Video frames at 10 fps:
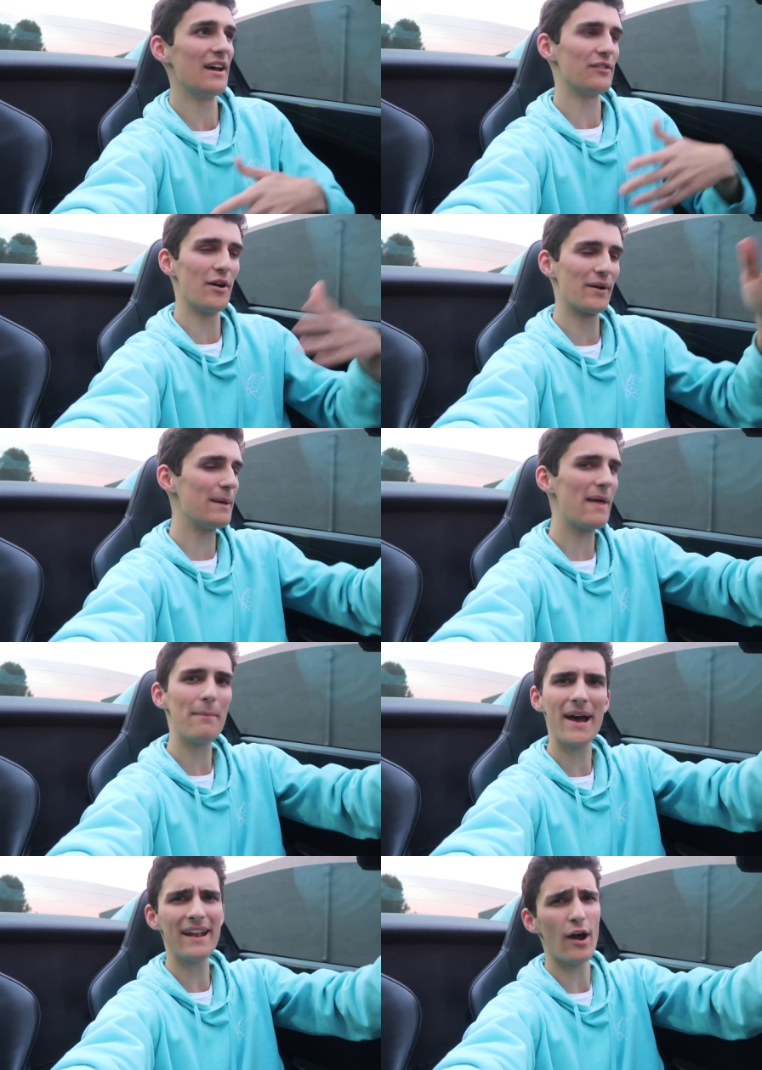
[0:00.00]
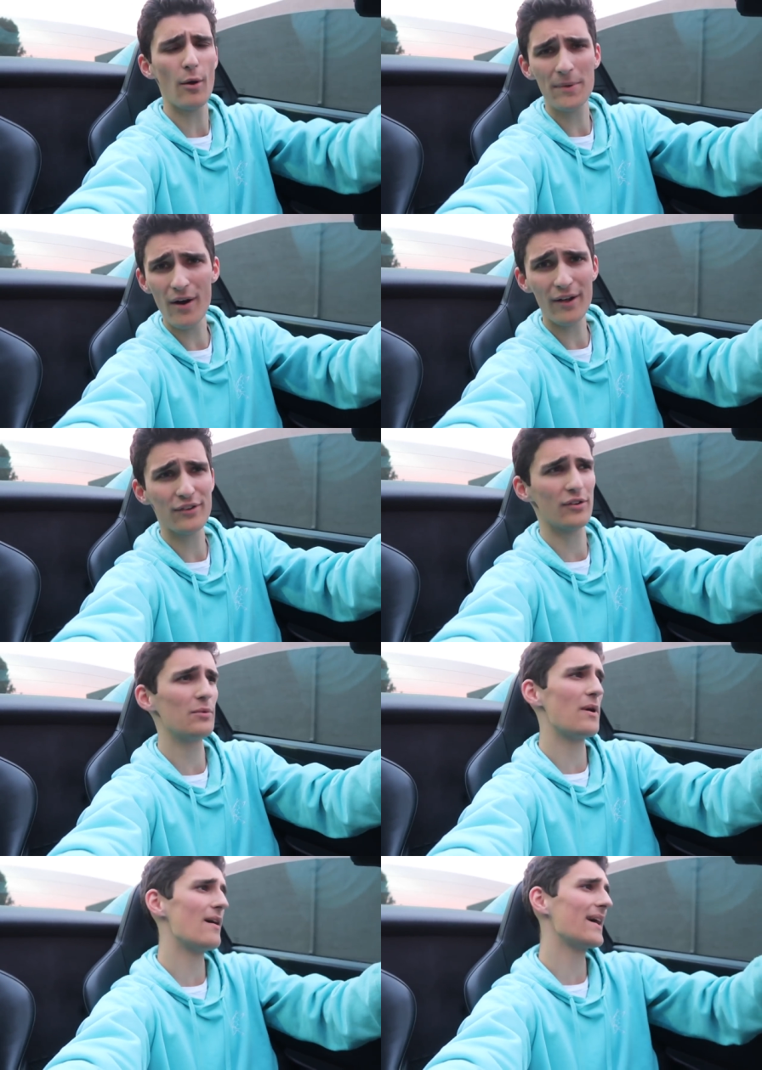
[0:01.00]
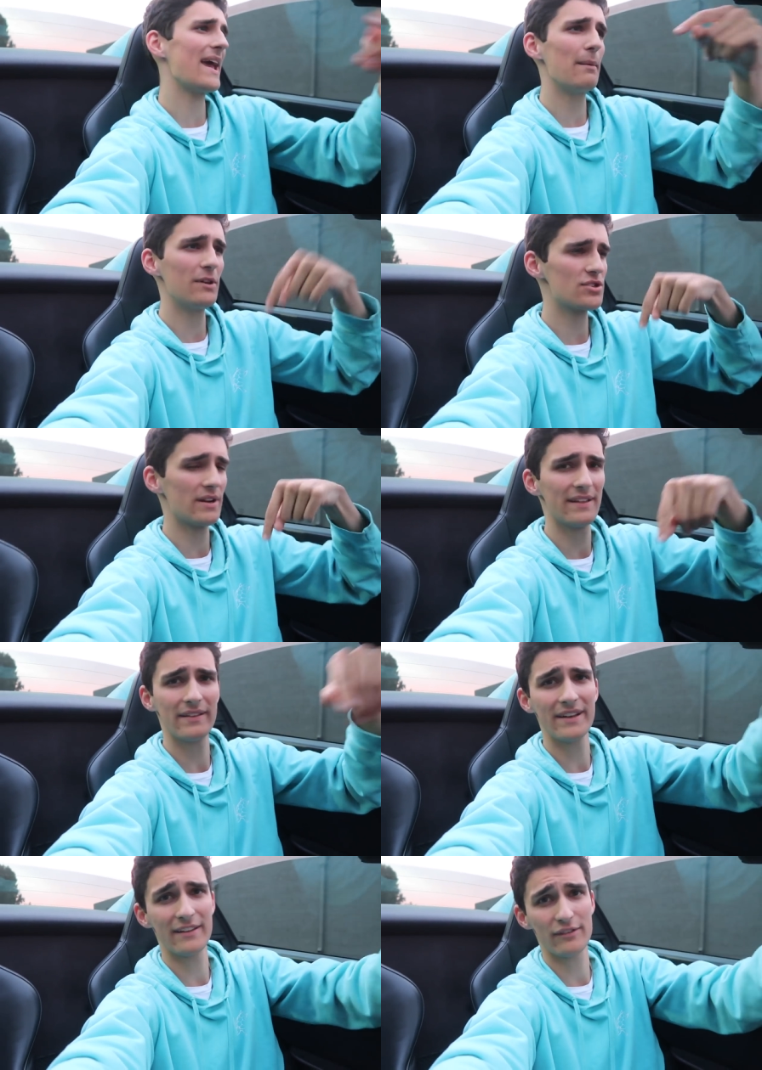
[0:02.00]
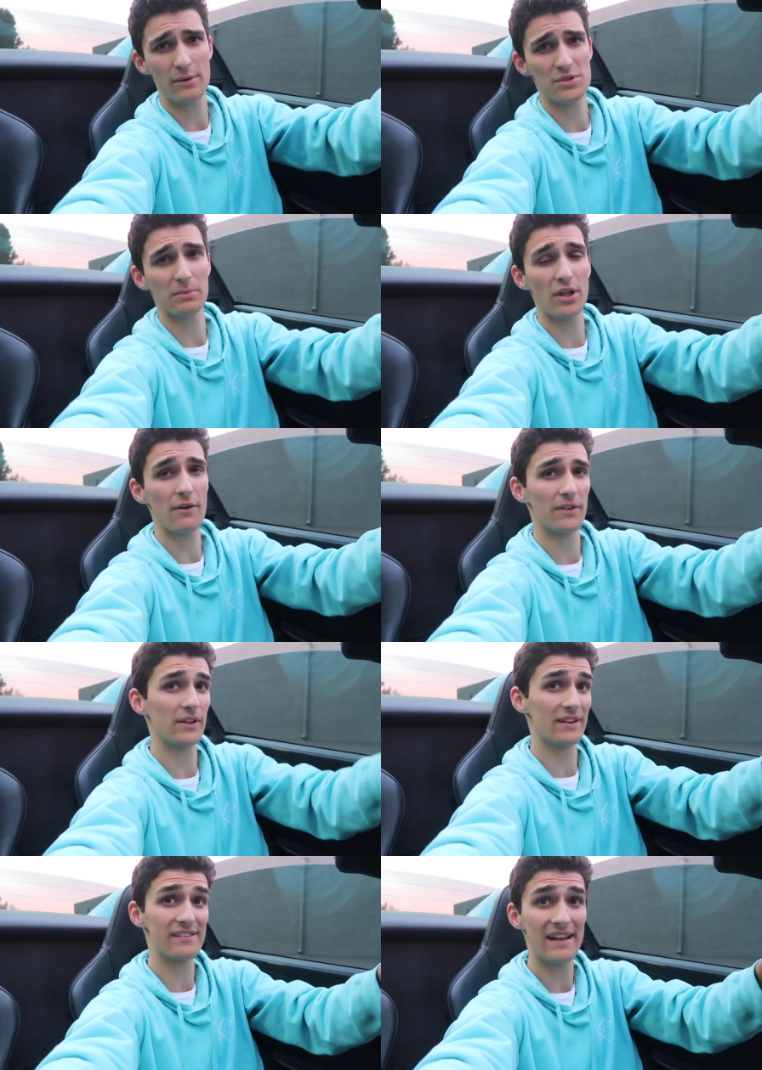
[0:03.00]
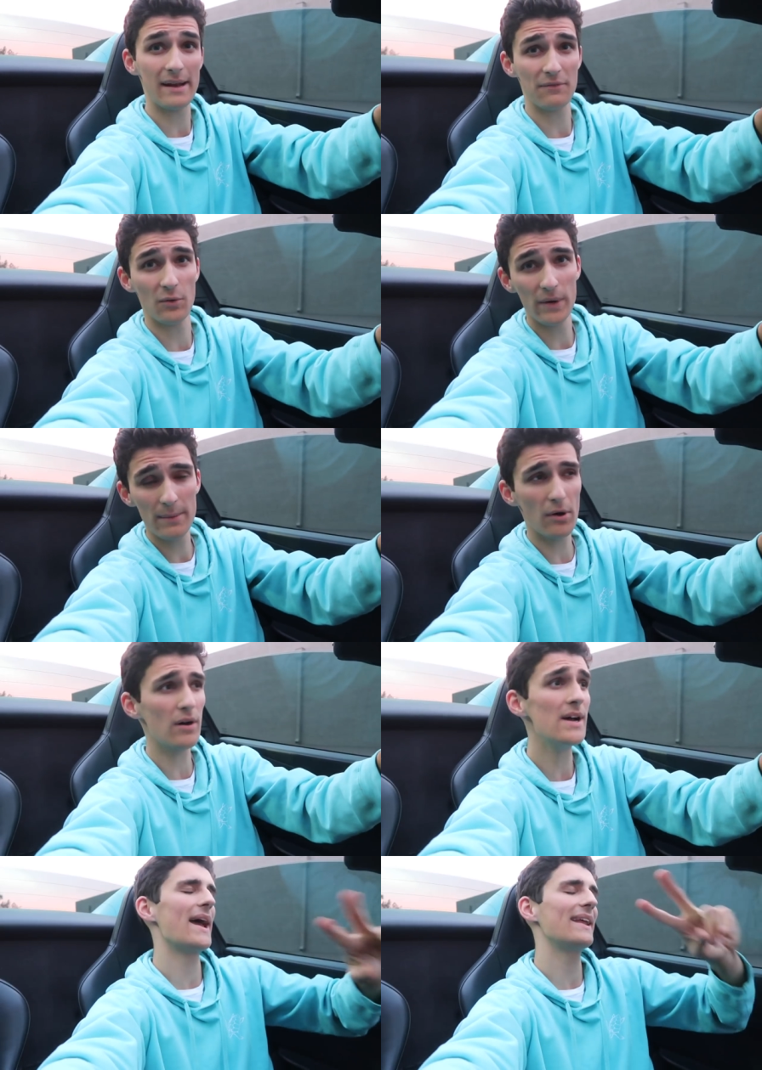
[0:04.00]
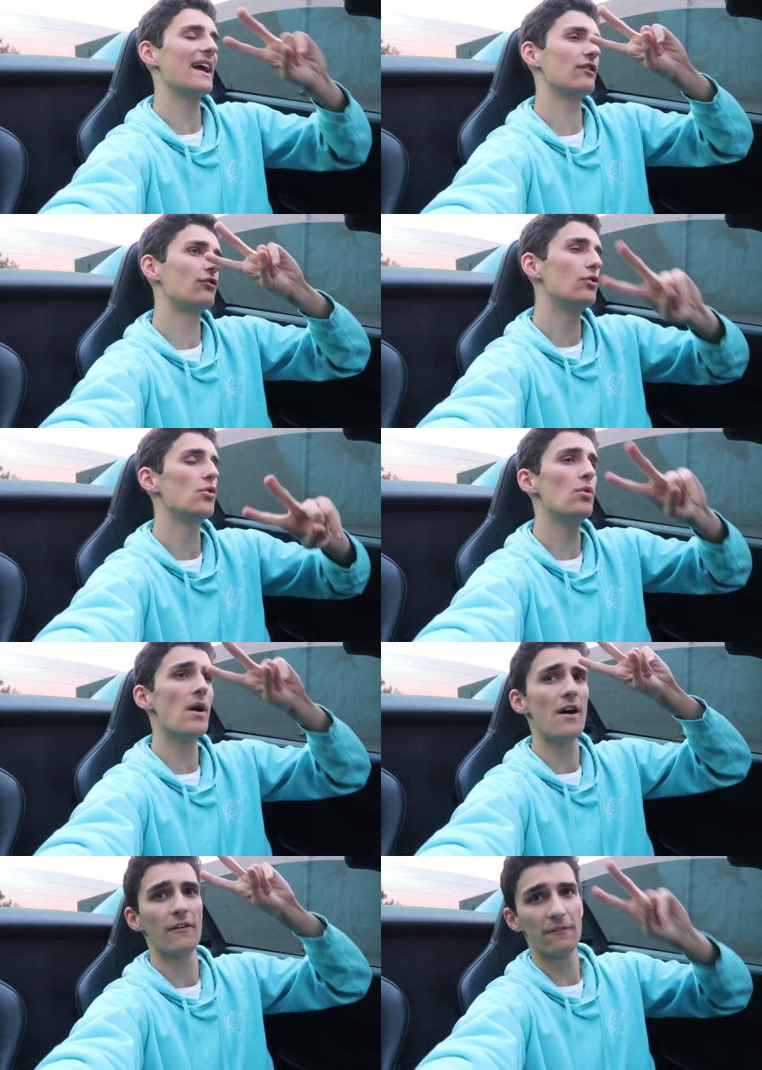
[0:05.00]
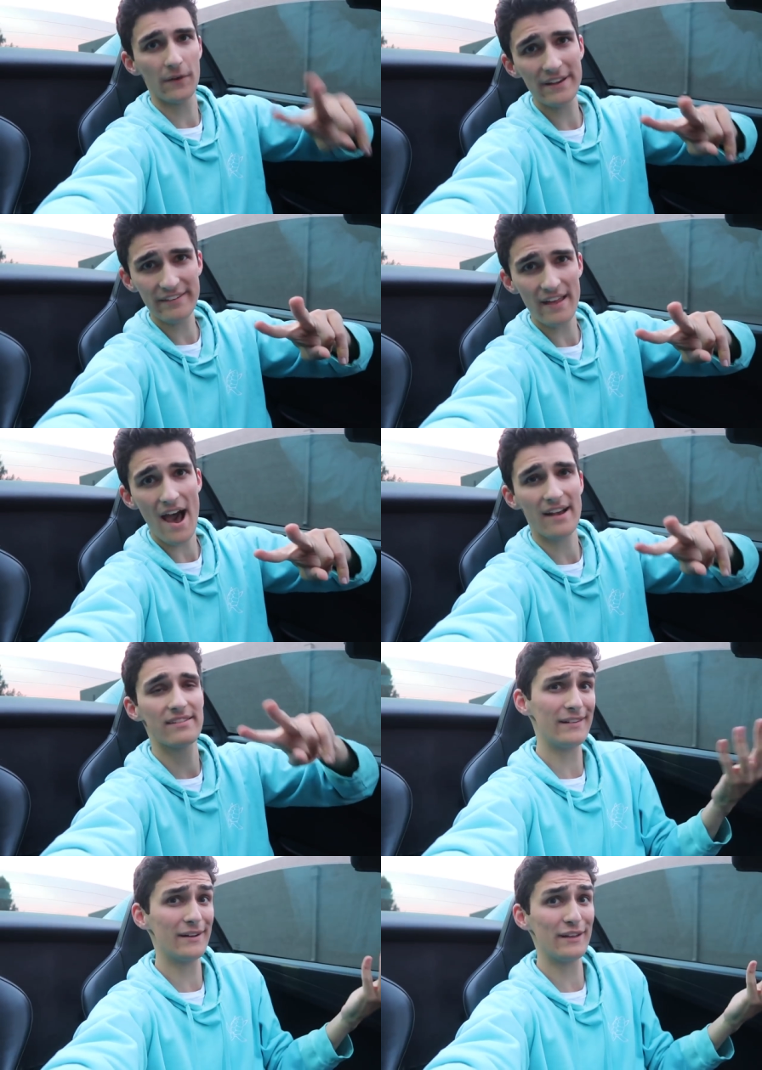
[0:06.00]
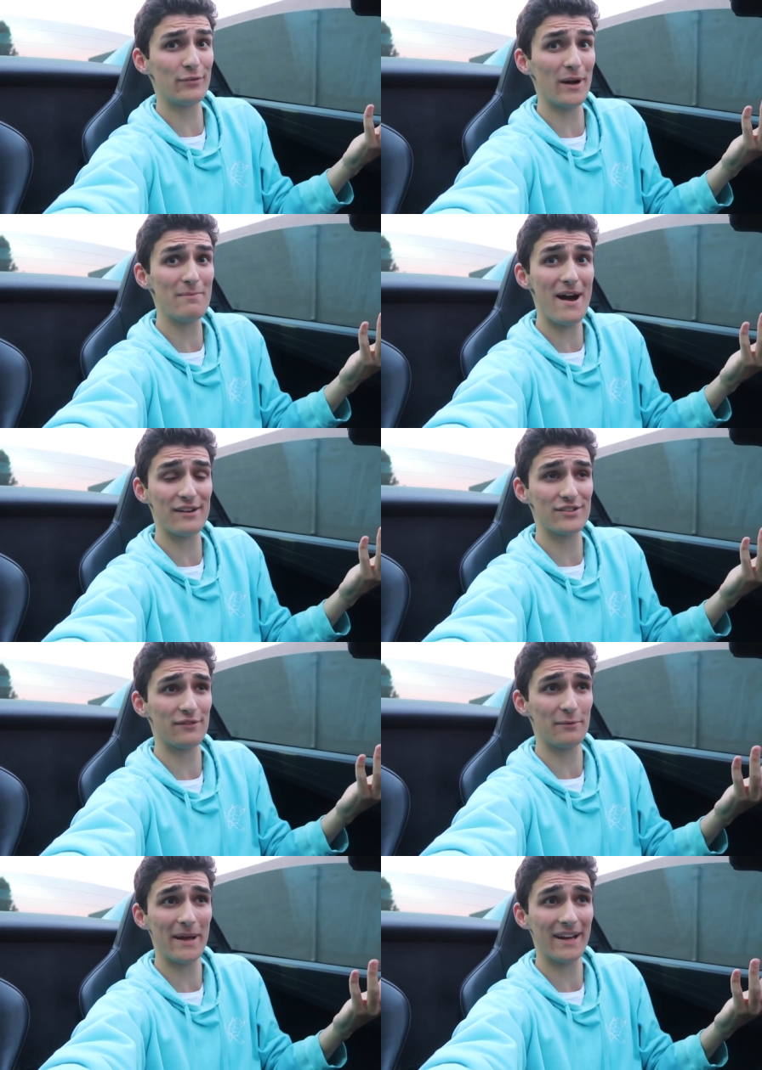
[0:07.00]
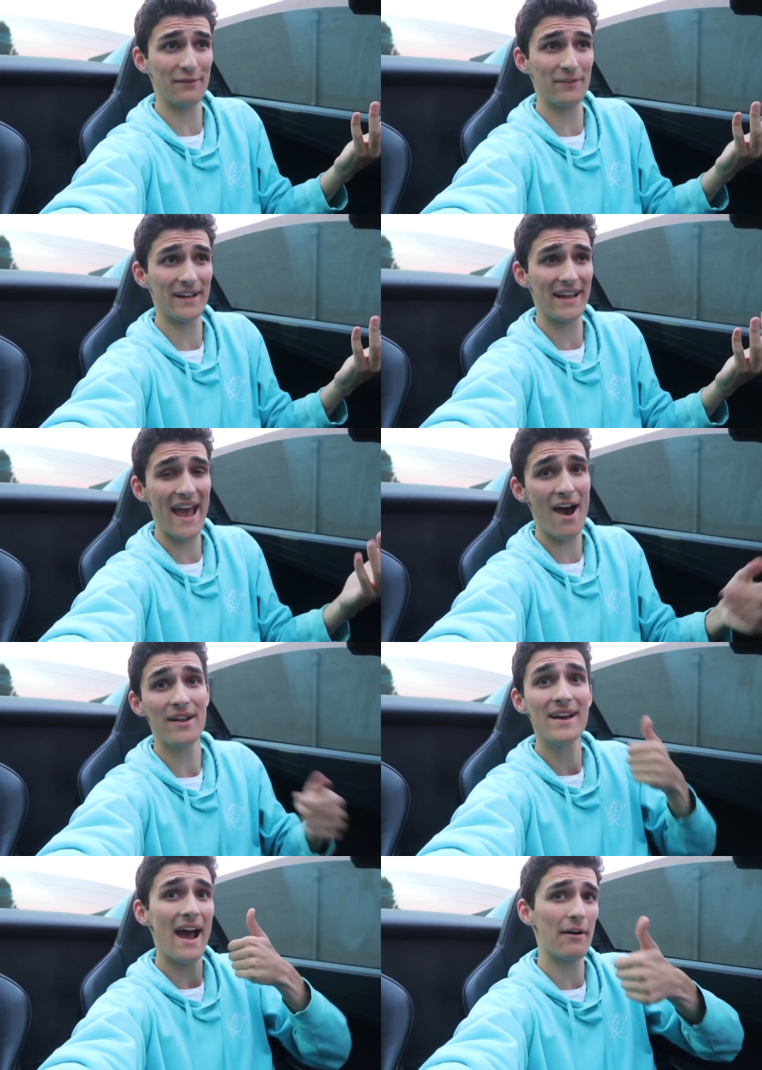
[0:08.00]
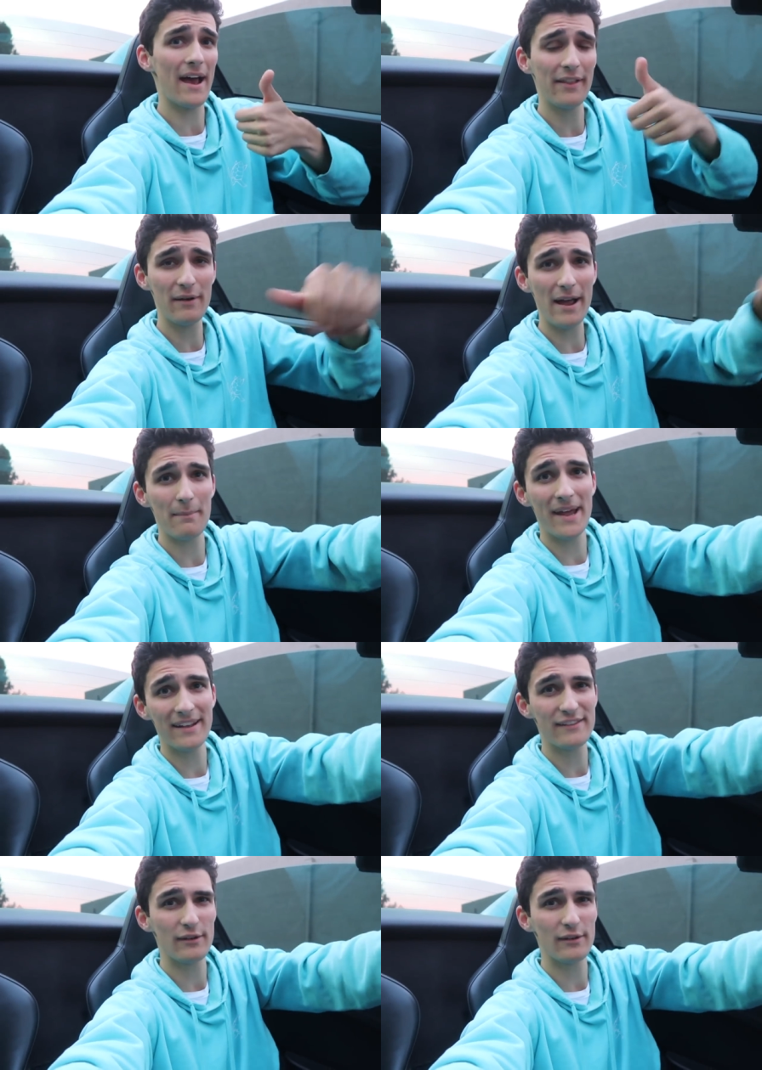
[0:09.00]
So keep that in mind. I hope you all are doing well. Again, be sure to hit the link in the description below if you're looking to sign up for Webull and get two free stocks, nearly 20 bucks just for making a free account. I would highly recommend